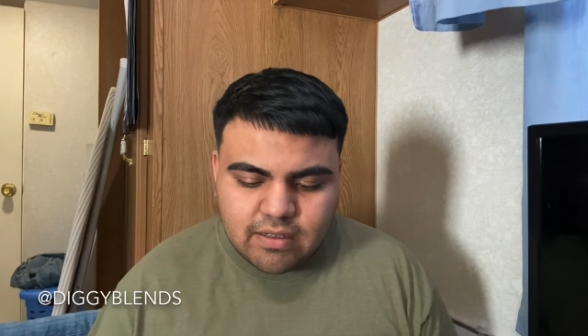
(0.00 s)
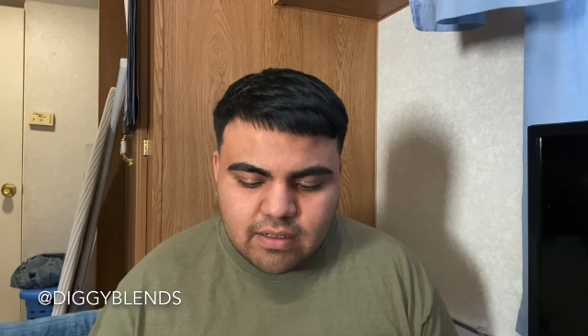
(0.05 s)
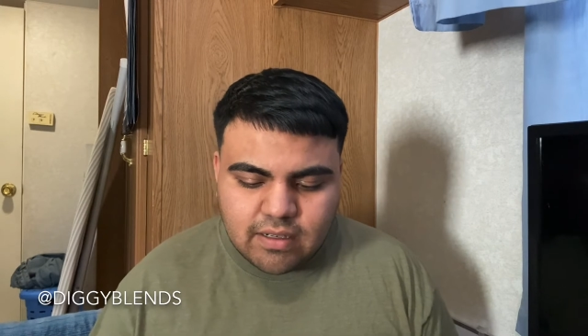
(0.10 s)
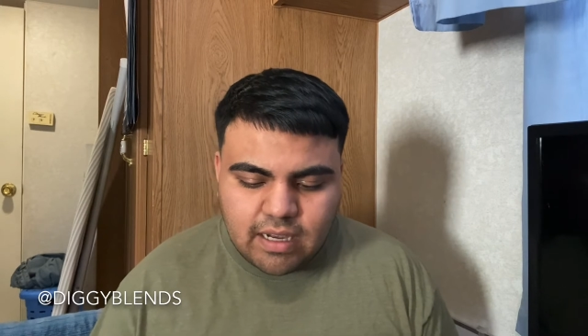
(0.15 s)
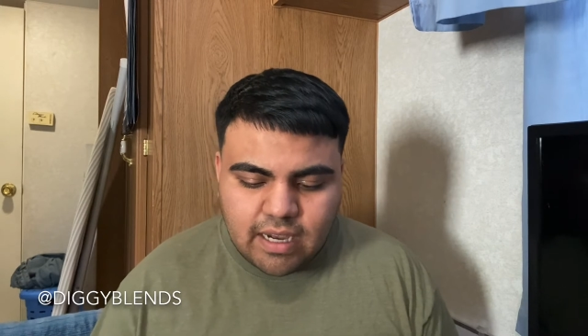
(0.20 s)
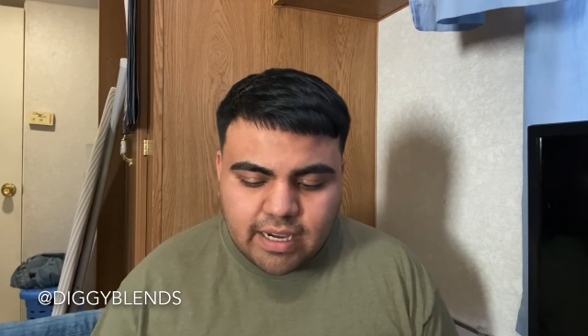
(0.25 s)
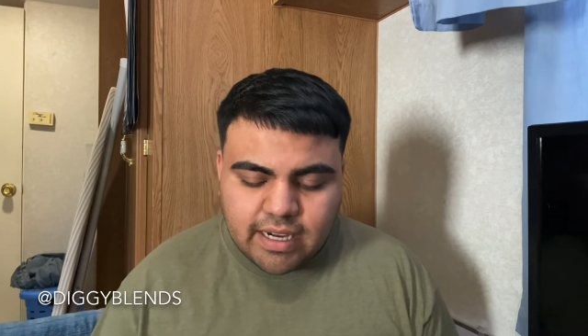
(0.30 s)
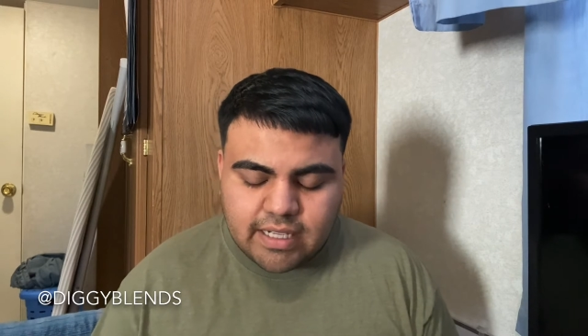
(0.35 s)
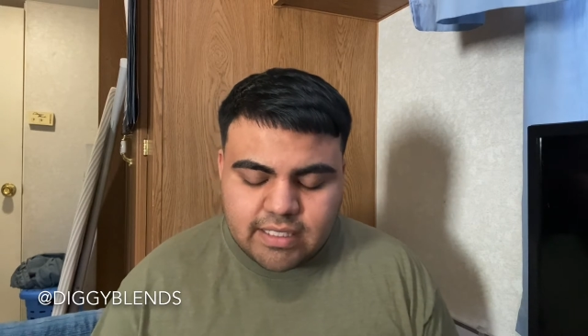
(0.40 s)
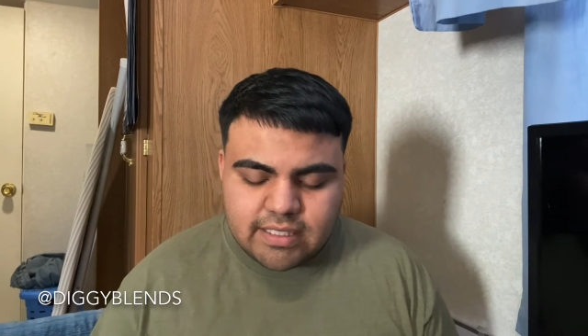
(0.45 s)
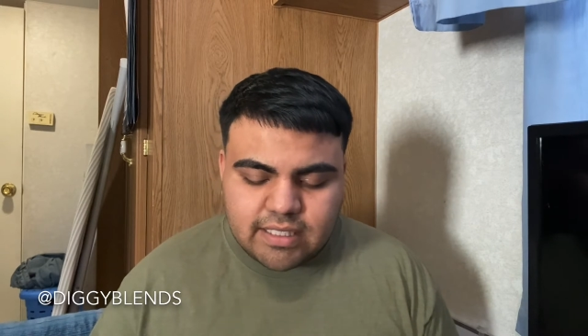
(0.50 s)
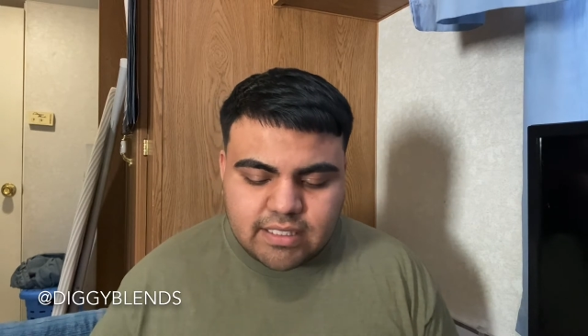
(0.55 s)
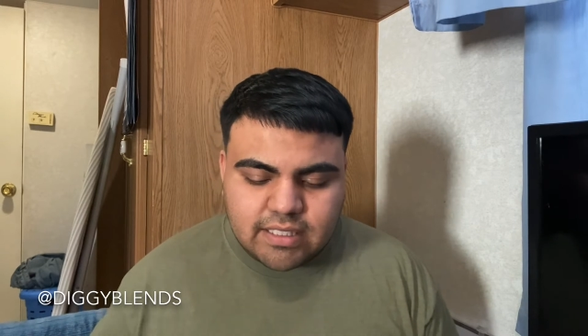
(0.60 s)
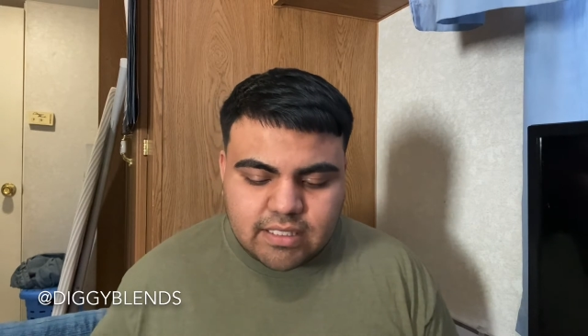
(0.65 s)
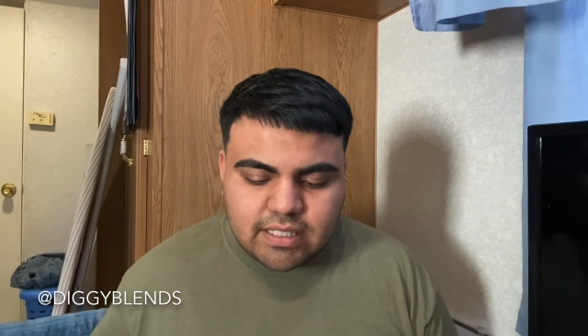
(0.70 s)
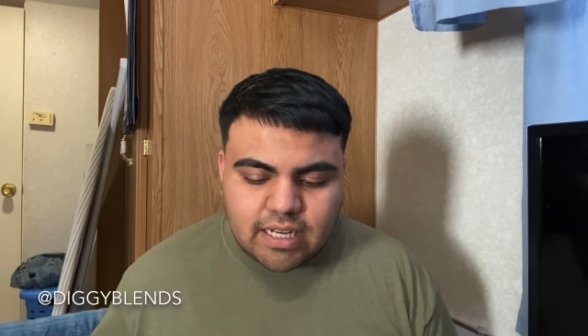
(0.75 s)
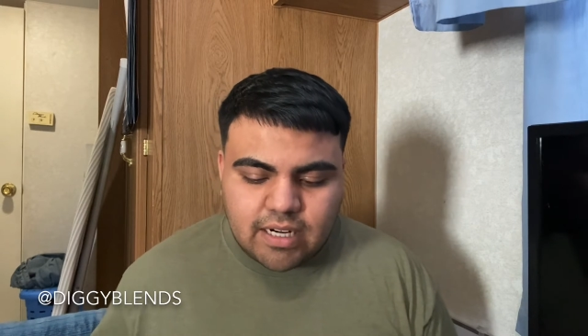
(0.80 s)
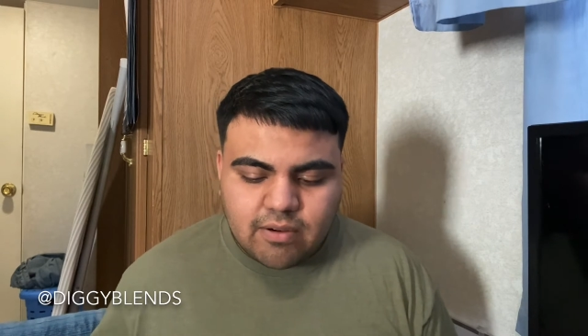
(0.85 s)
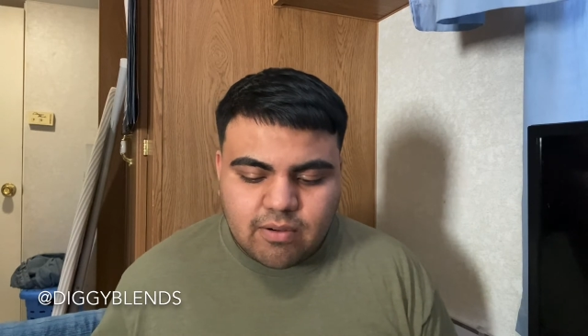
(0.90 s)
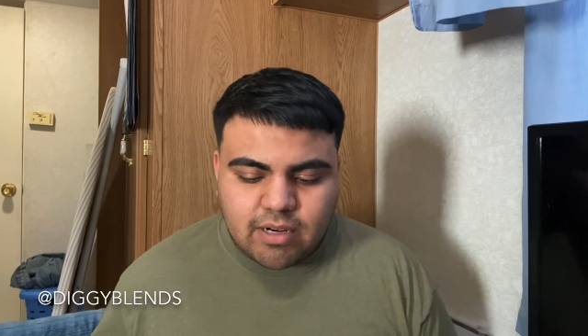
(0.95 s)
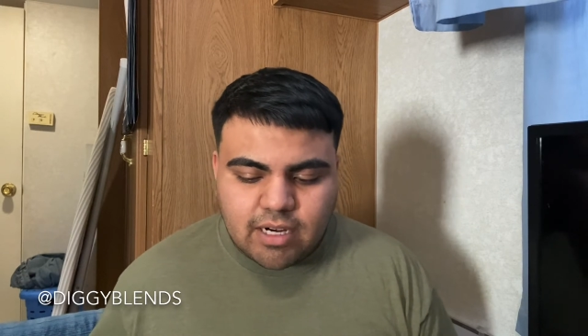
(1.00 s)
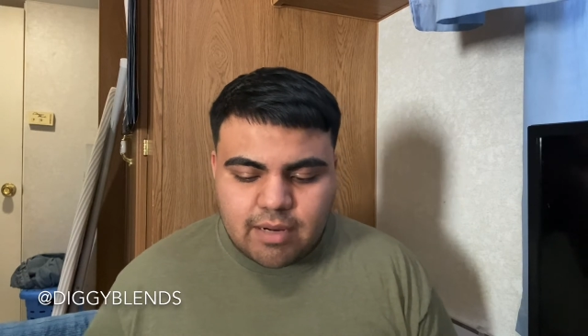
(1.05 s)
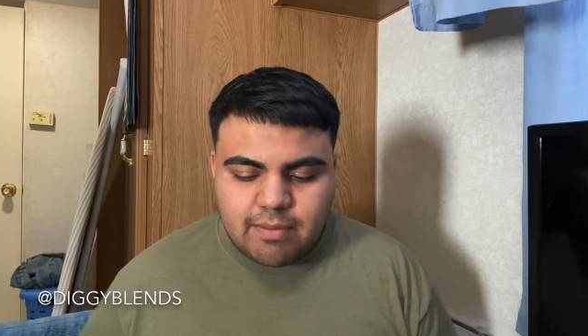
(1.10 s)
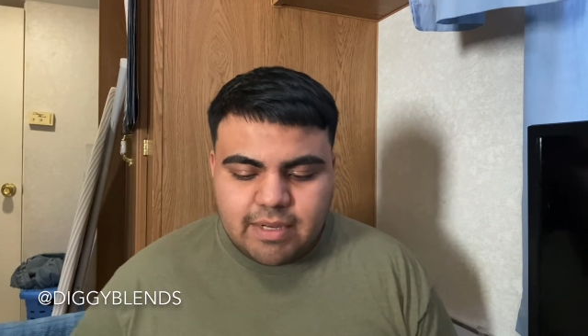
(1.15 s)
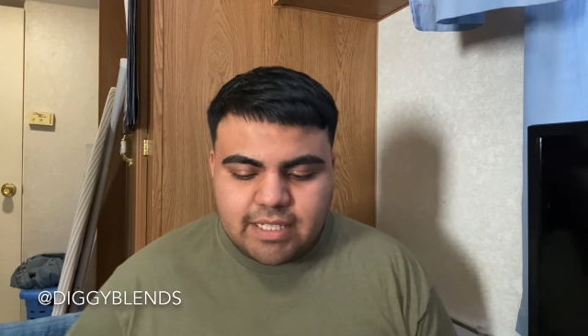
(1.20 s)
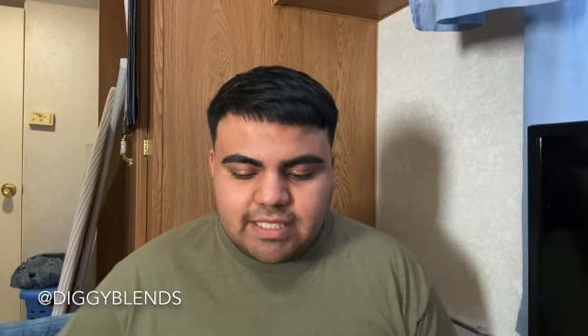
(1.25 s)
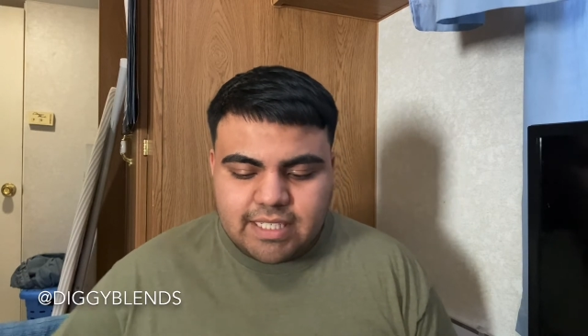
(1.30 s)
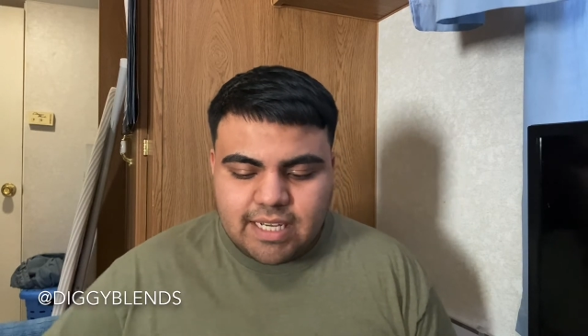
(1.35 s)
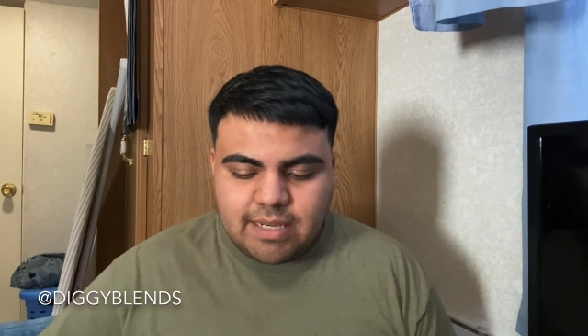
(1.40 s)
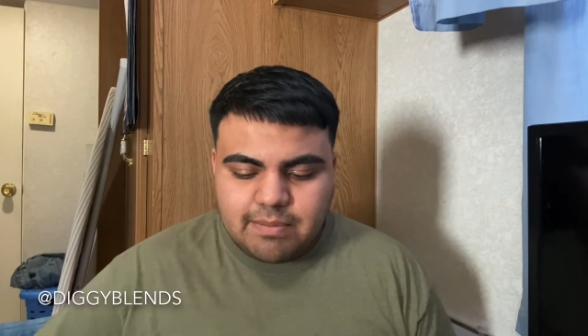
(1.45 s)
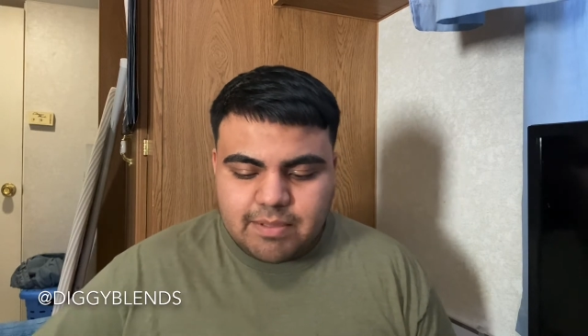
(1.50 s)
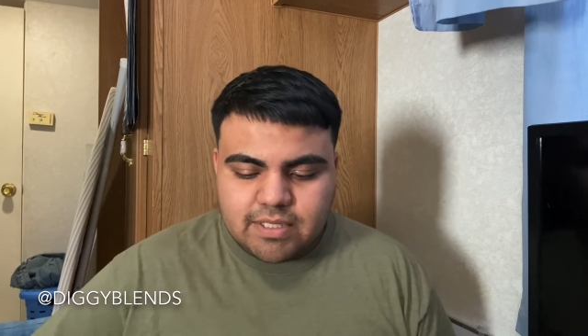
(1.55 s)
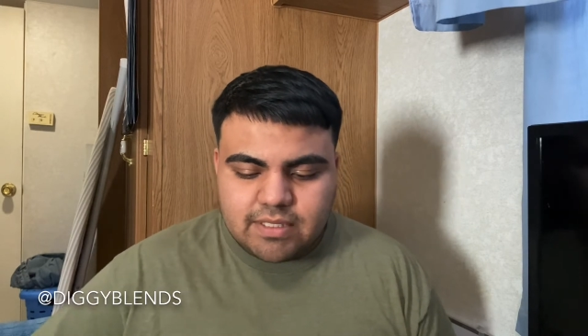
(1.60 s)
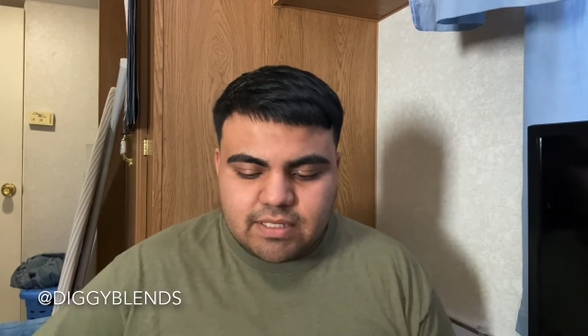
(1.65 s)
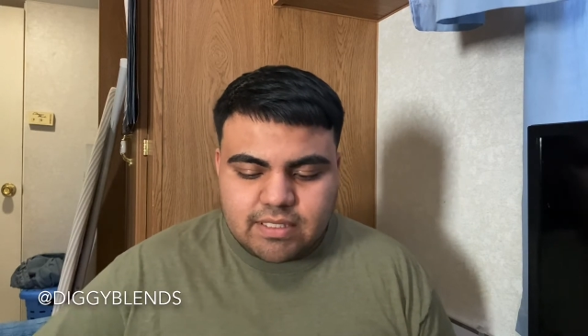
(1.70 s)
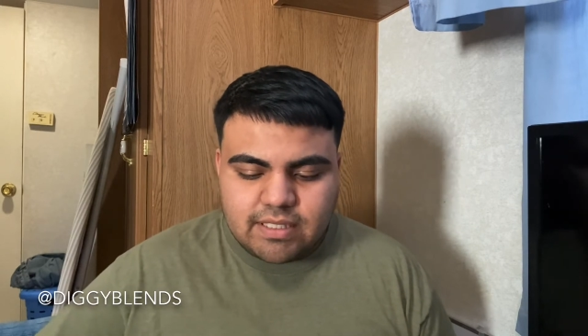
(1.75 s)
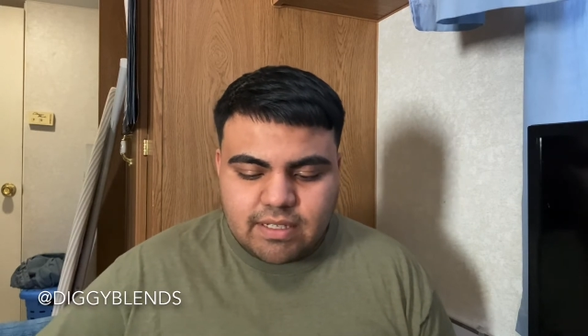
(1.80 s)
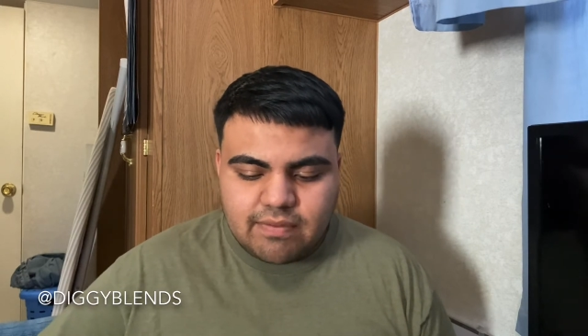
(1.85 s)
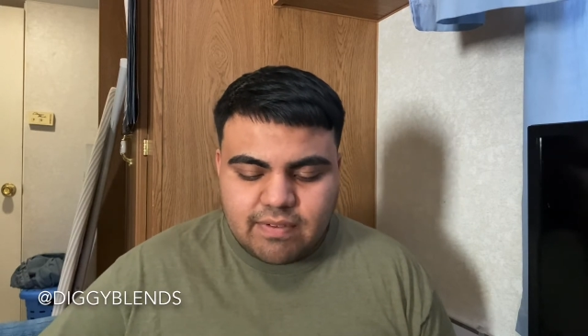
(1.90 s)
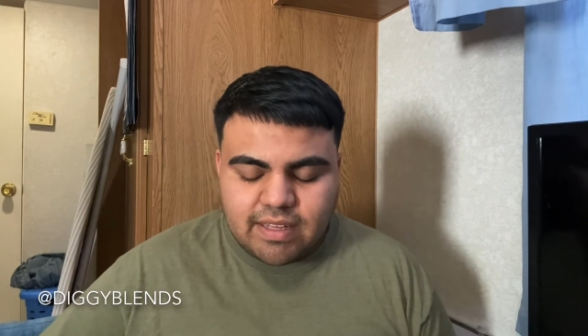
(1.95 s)
I guess I just gotta work on my tapers and
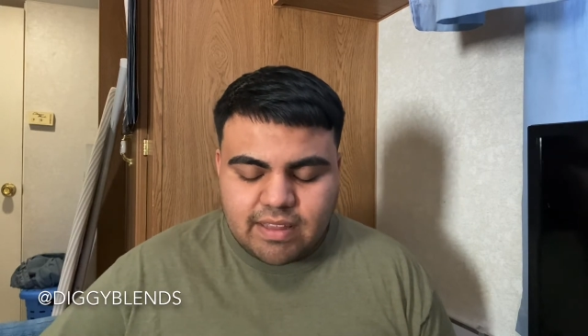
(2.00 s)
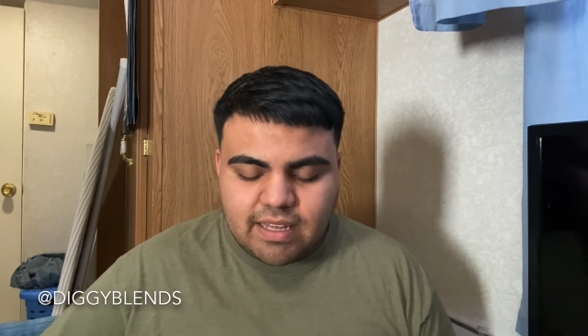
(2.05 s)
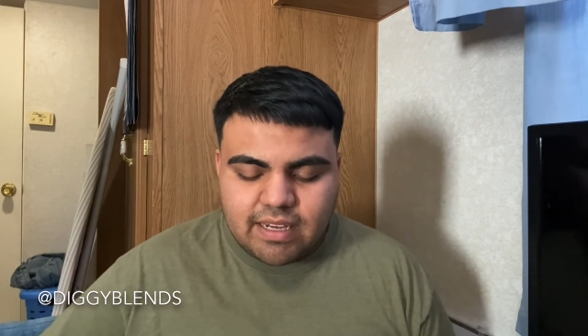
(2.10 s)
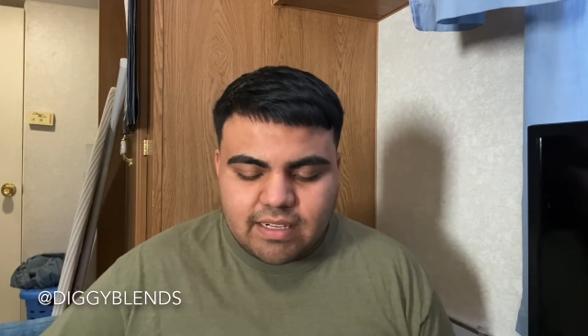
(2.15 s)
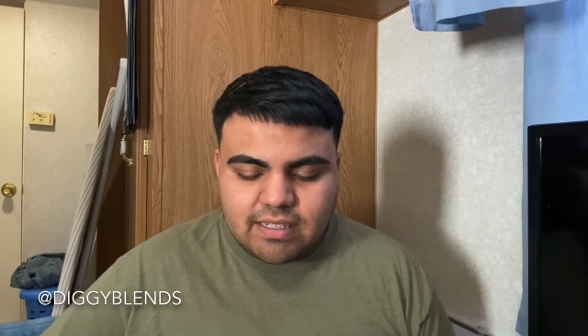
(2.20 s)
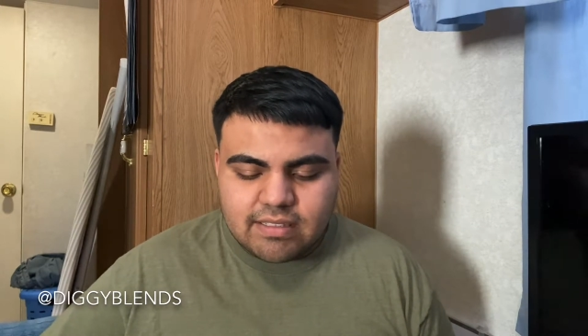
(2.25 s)
stuff like that, because